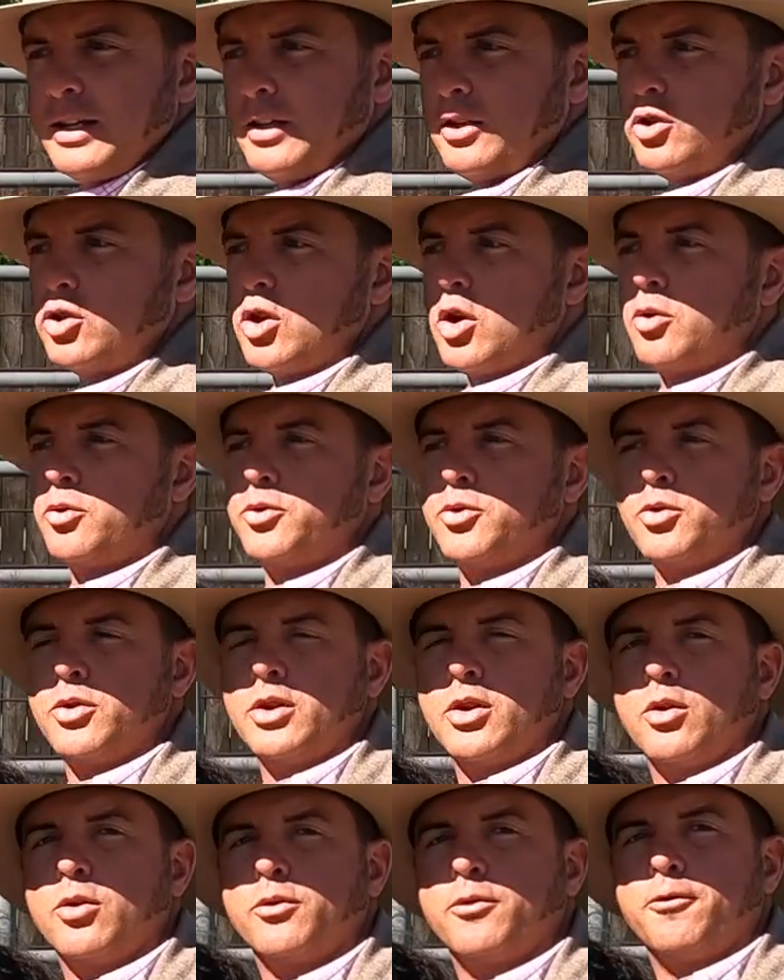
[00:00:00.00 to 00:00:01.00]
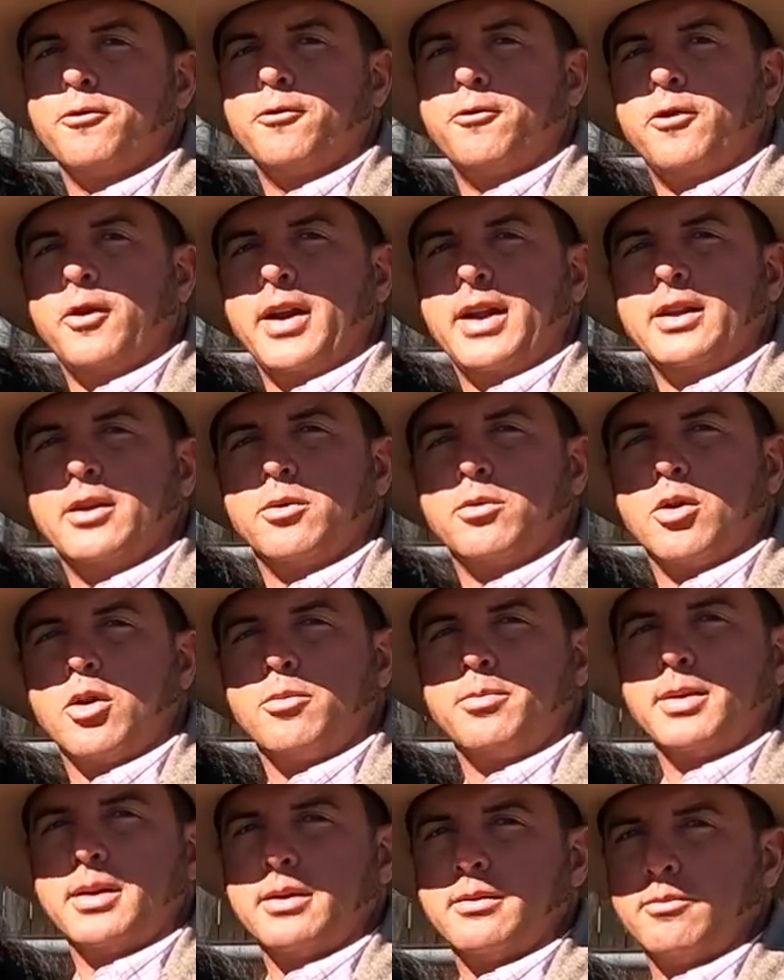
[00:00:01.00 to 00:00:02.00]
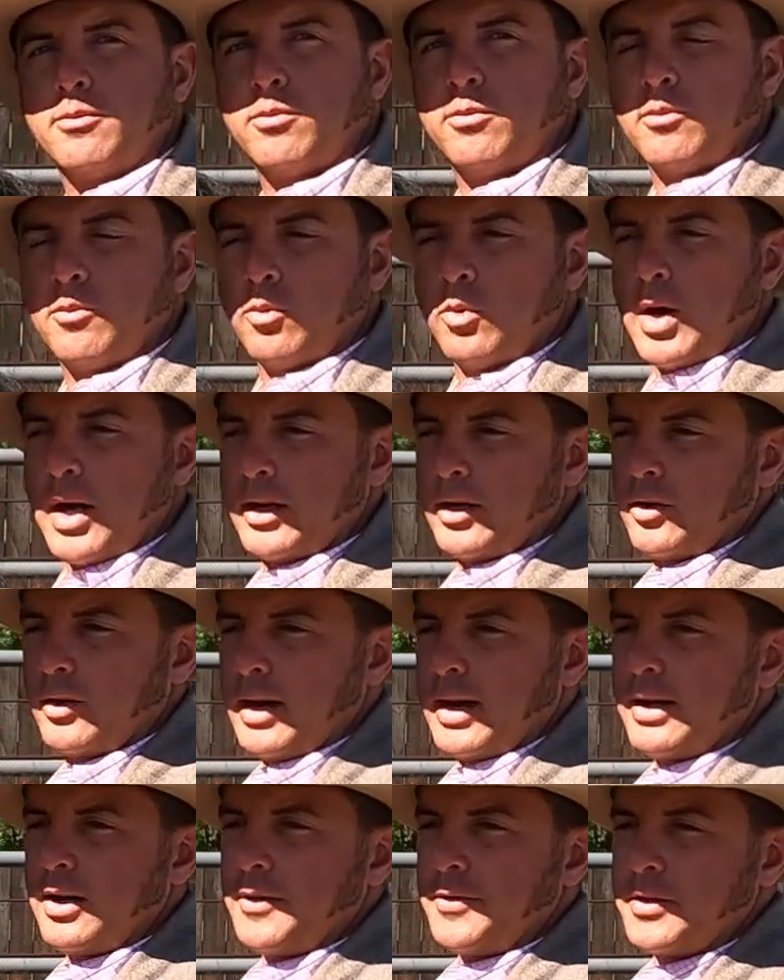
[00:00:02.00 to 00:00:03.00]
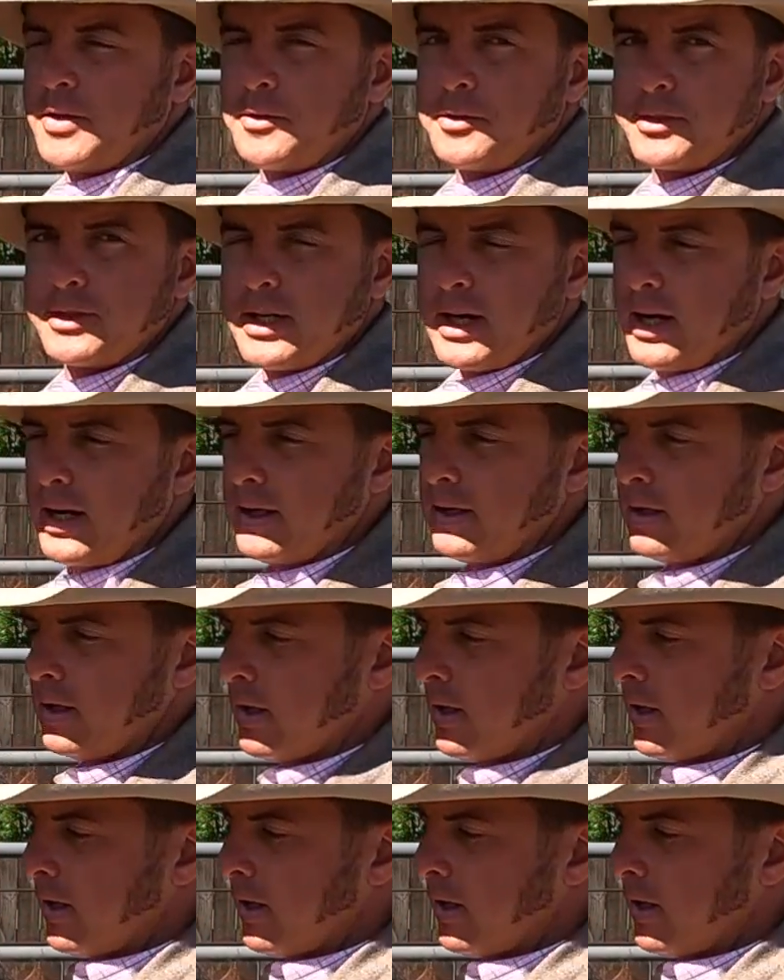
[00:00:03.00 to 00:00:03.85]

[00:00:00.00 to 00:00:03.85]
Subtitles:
You don't do the old fling the rope and whack your head on the other side.